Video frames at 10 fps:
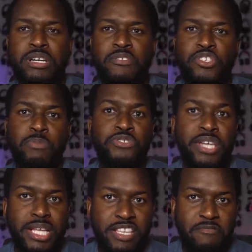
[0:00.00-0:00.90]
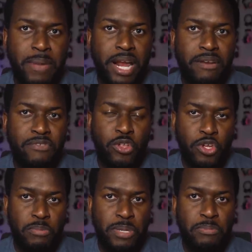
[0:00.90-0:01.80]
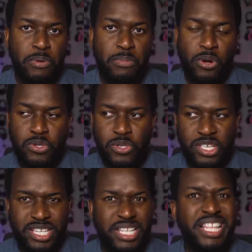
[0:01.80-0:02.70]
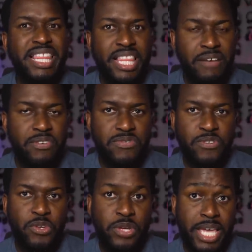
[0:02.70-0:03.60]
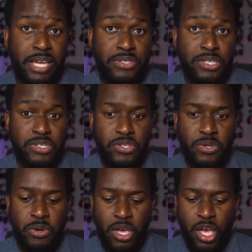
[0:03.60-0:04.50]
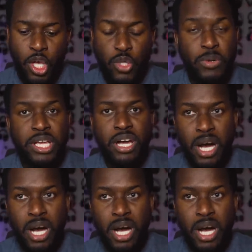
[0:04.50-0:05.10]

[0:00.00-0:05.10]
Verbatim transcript: a subjective matter for a lot of people, but also there's certain levels for you to gauge this too. So when it